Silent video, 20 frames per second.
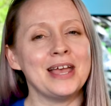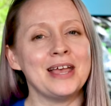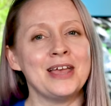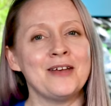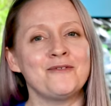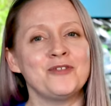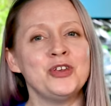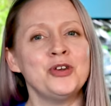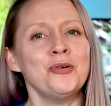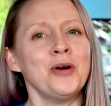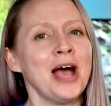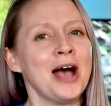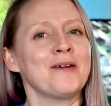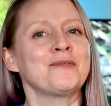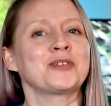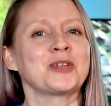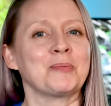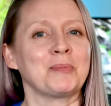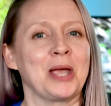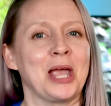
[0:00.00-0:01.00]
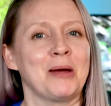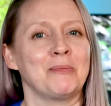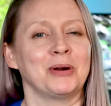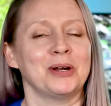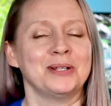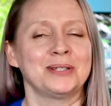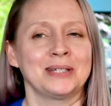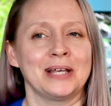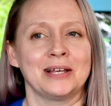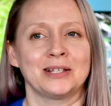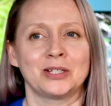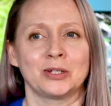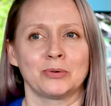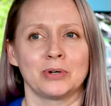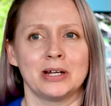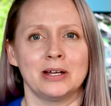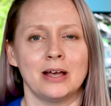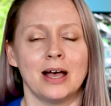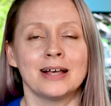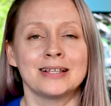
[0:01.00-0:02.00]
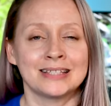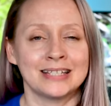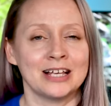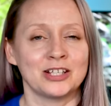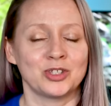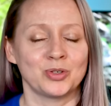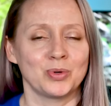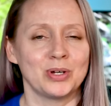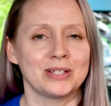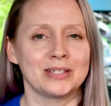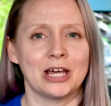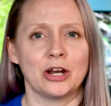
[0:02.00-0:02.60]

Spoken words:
if you have some camera accessories